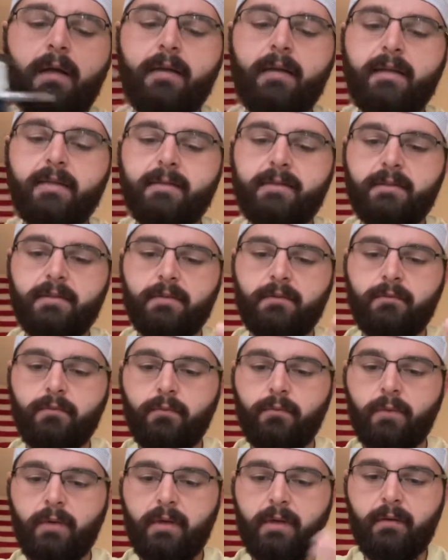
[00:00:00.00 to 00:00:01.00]
This is a
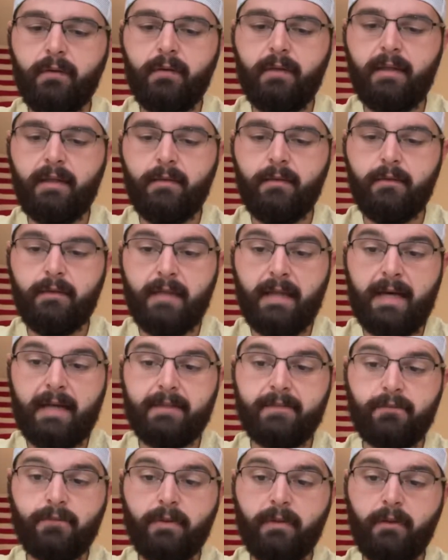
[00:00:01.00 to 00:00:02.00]
really
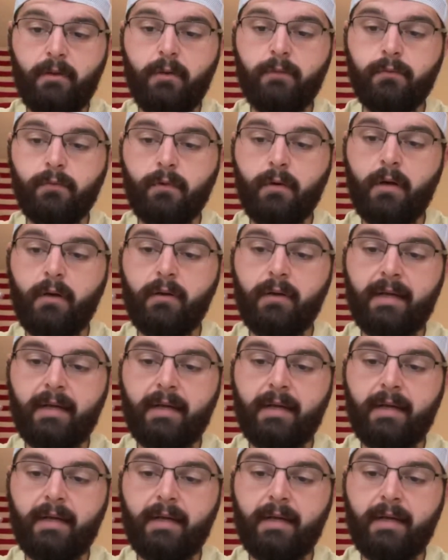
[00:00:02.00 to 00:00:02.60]
nice reel overall.